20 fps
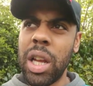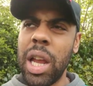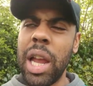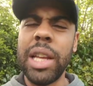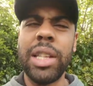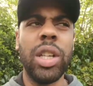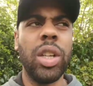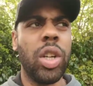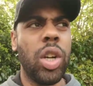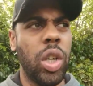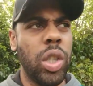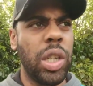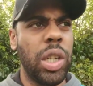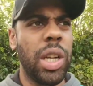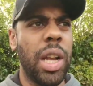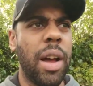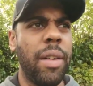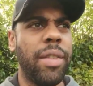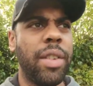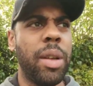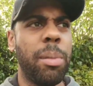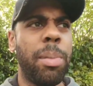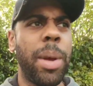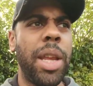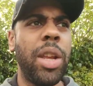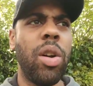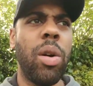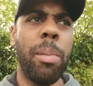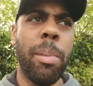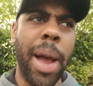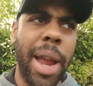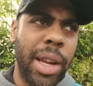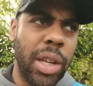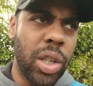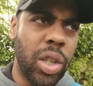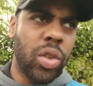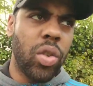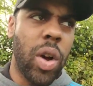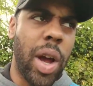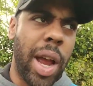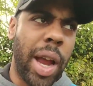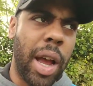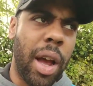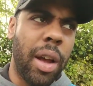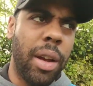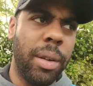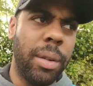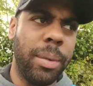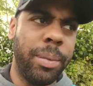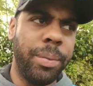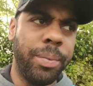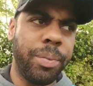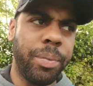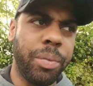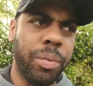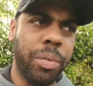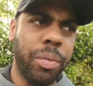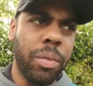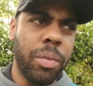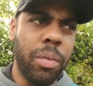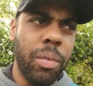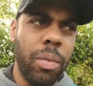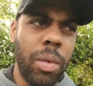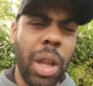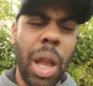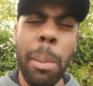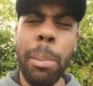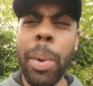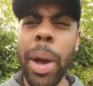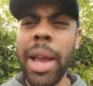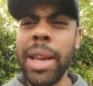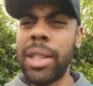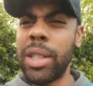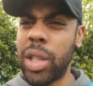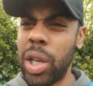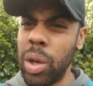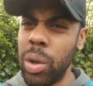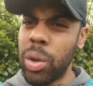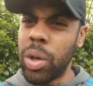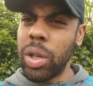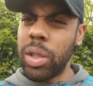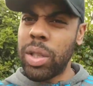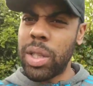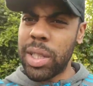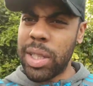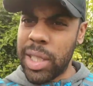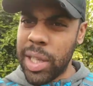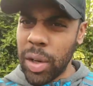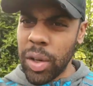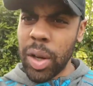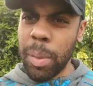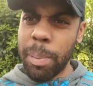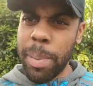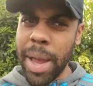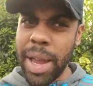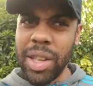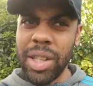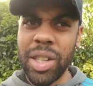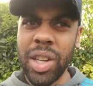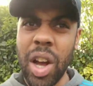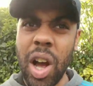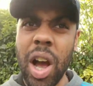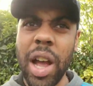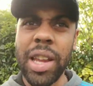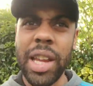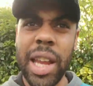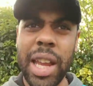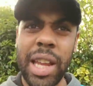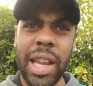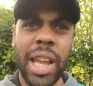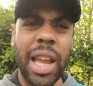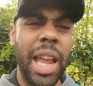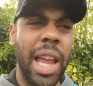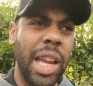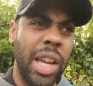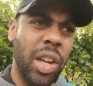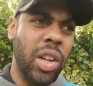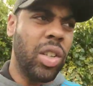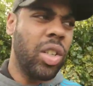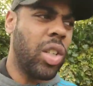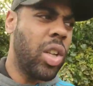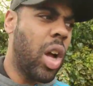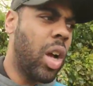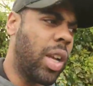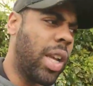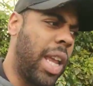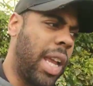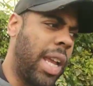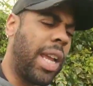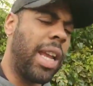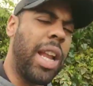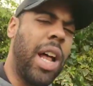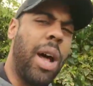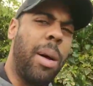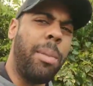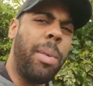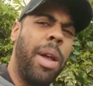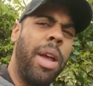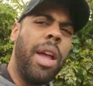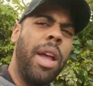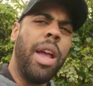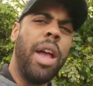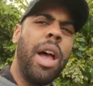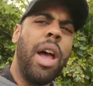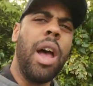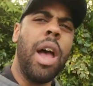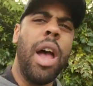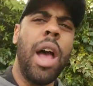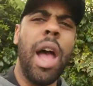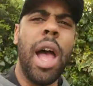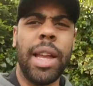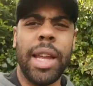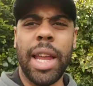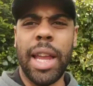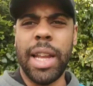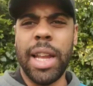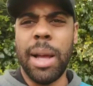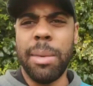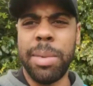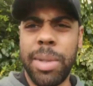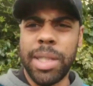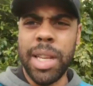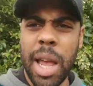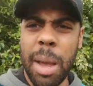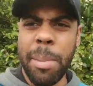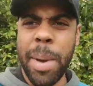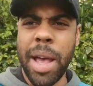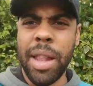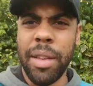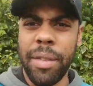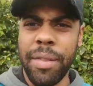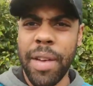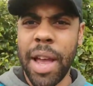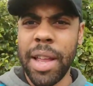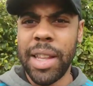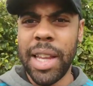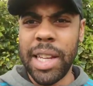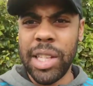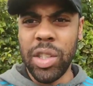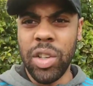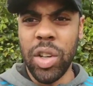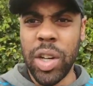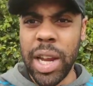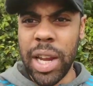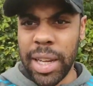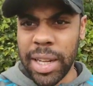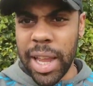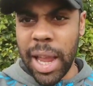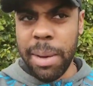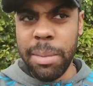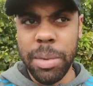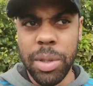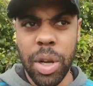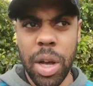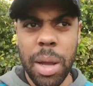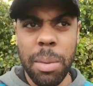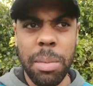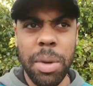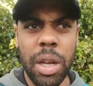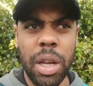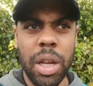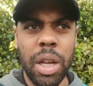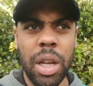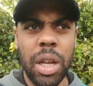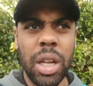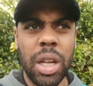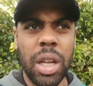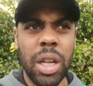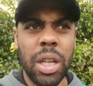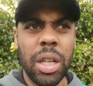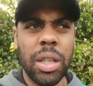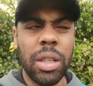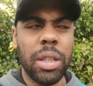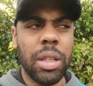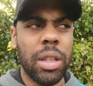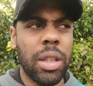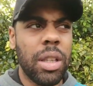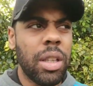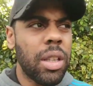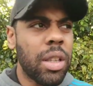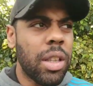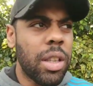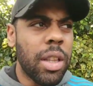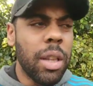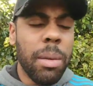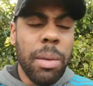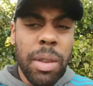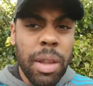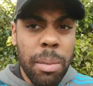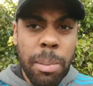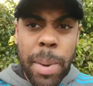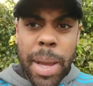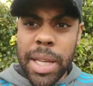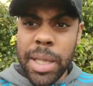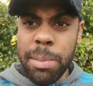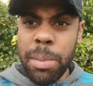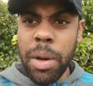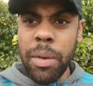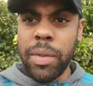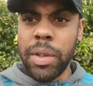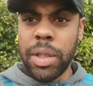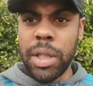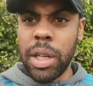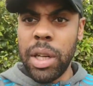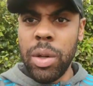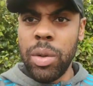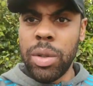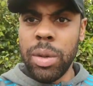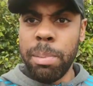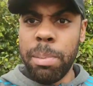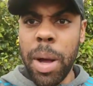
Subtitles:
isn't good enough to be your main striker, but he's too good to sit on the bench, i.e. he could start kicking up and getting upset about the fact that he's not getting game time, the best move is to lose them